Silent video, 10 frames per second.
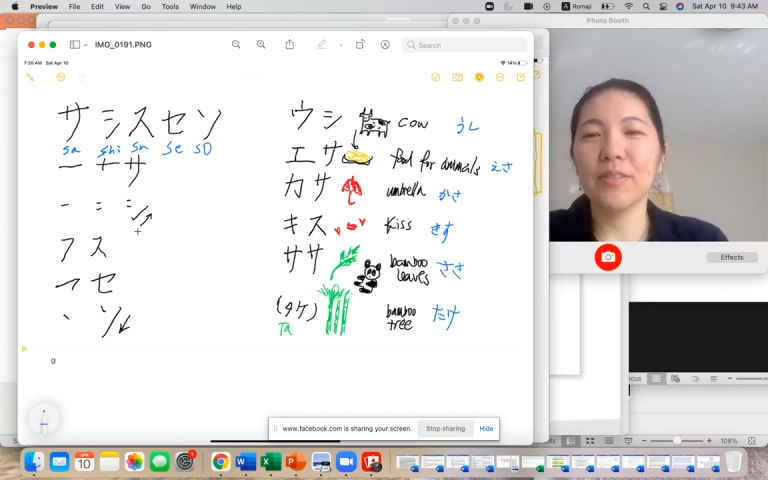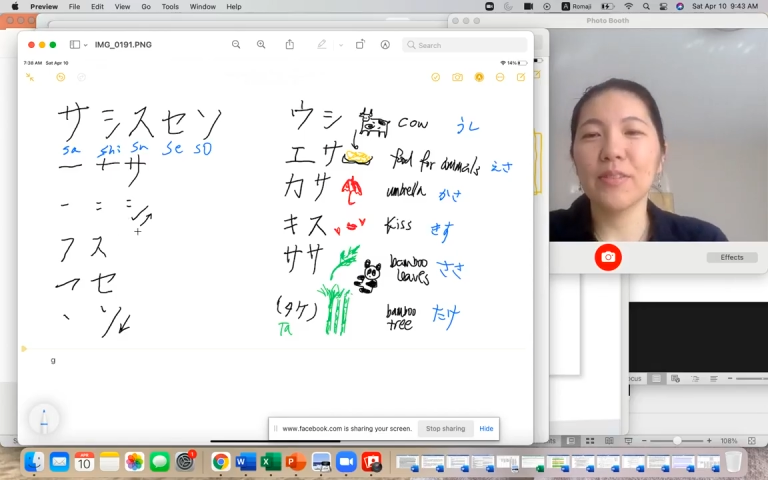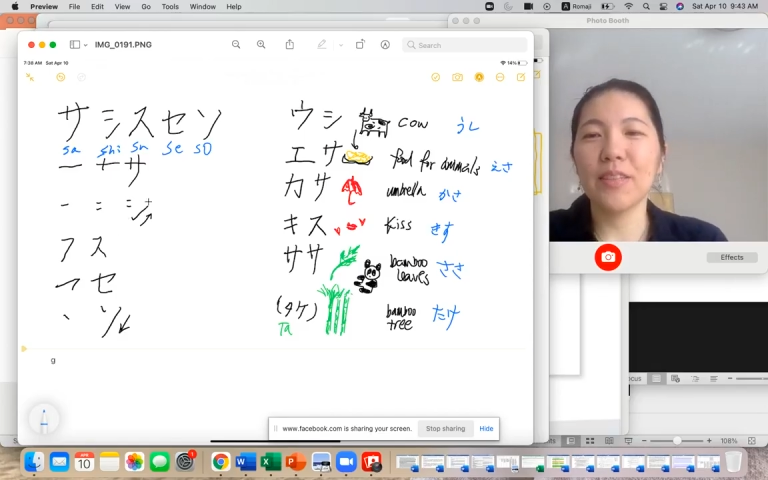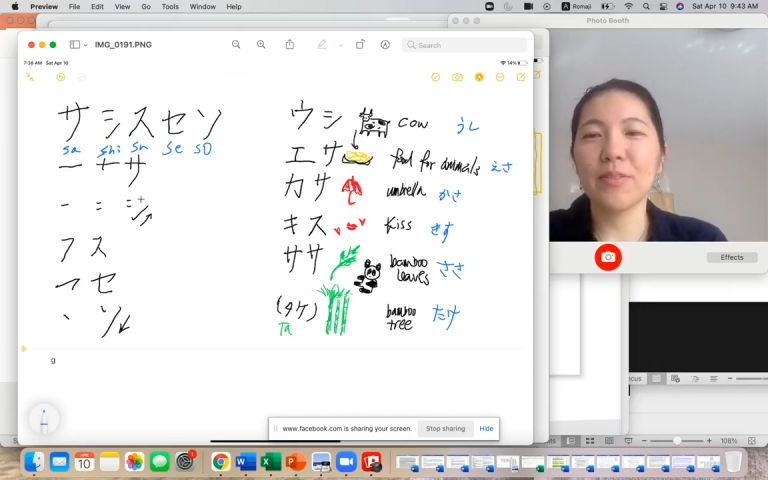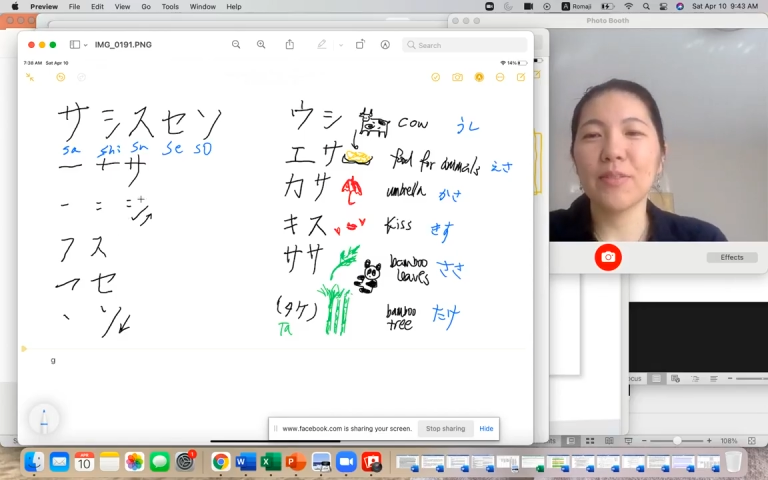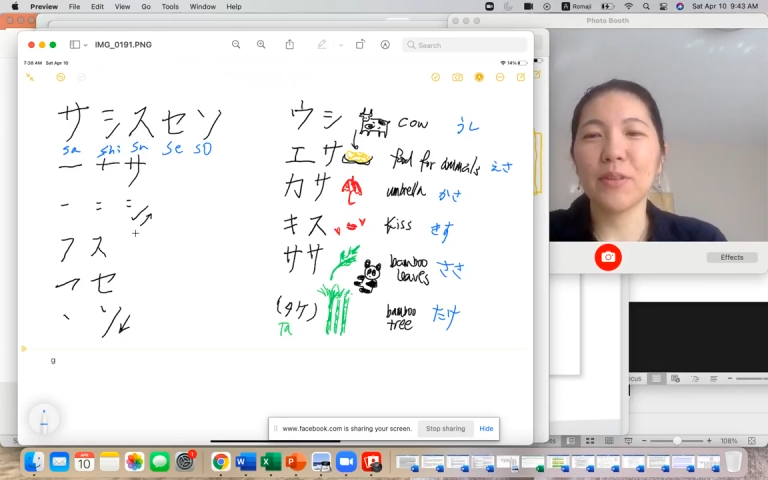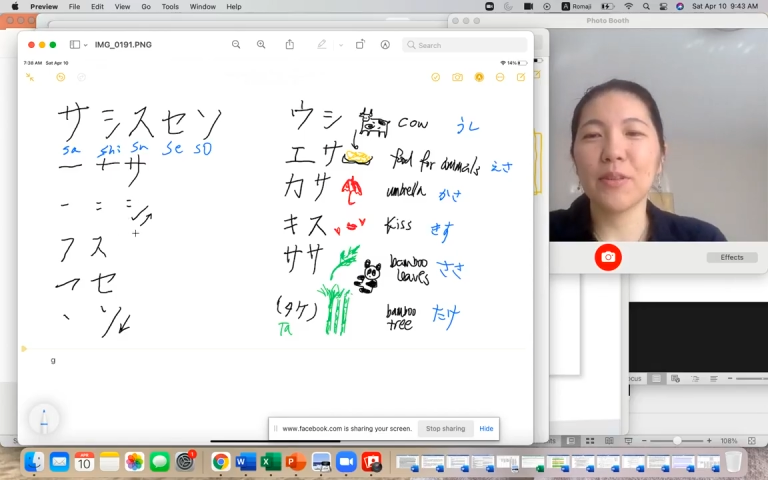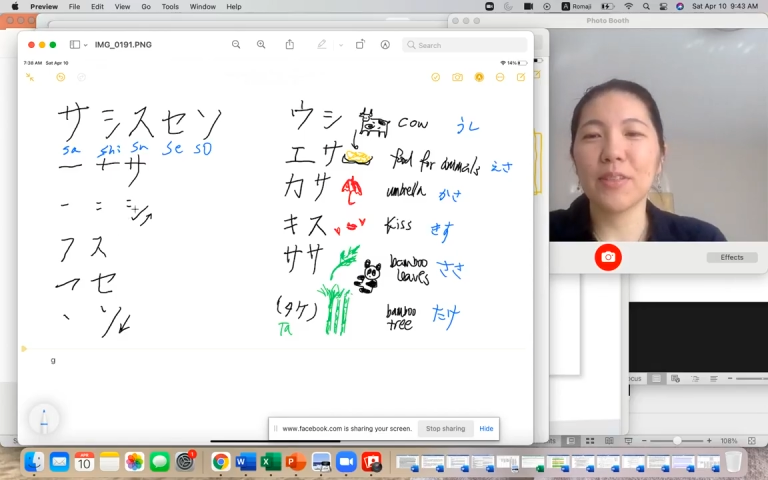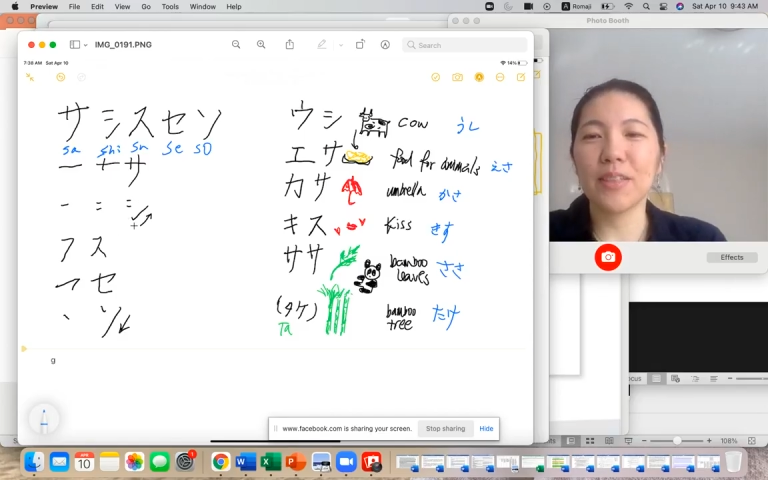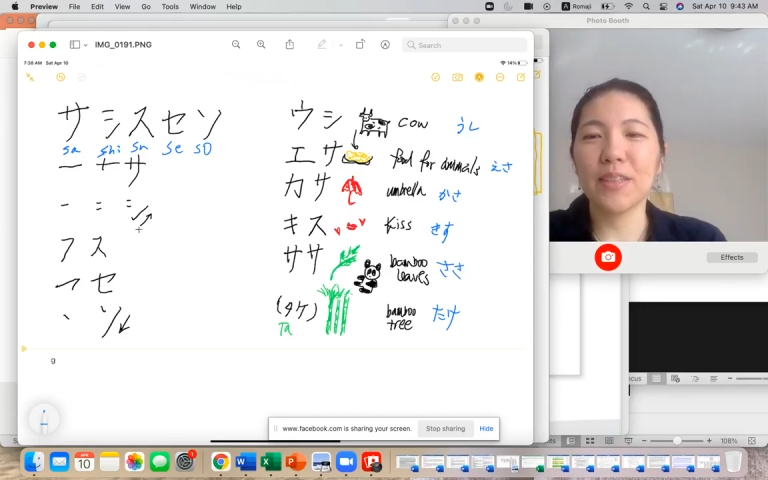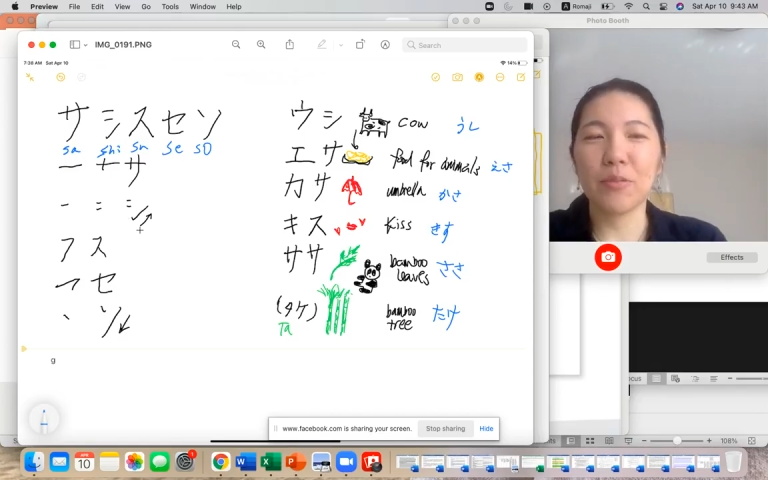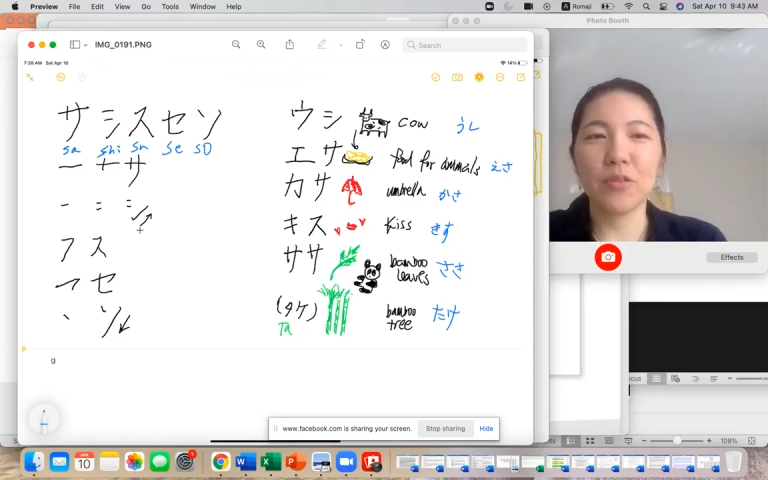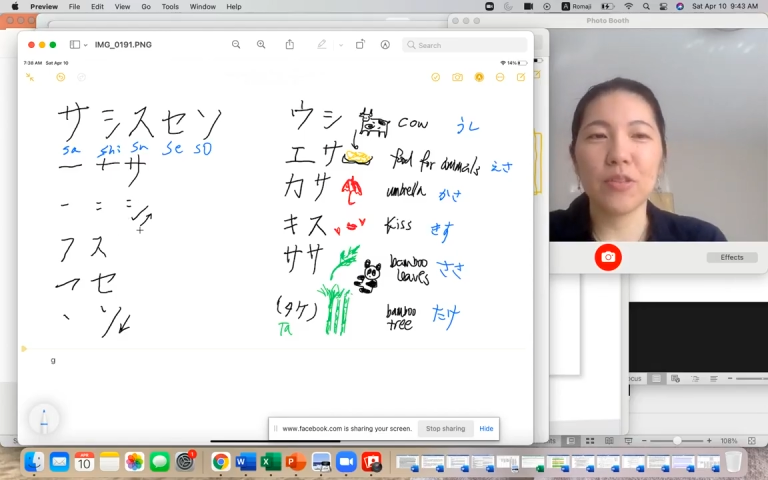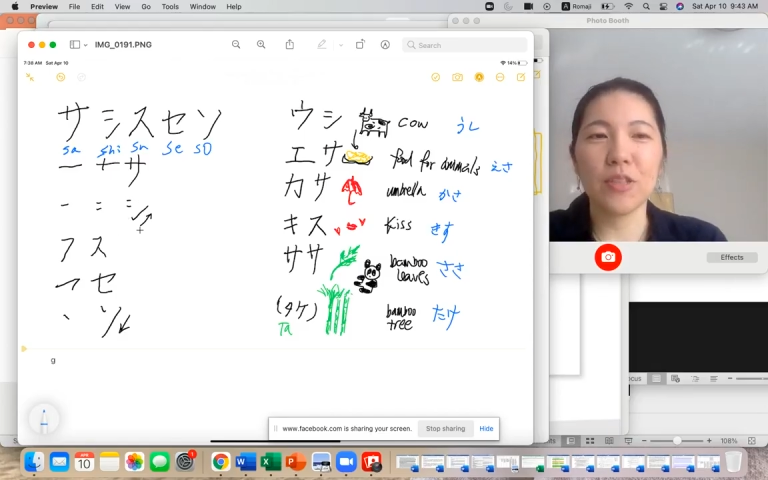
that's one of those exceptions.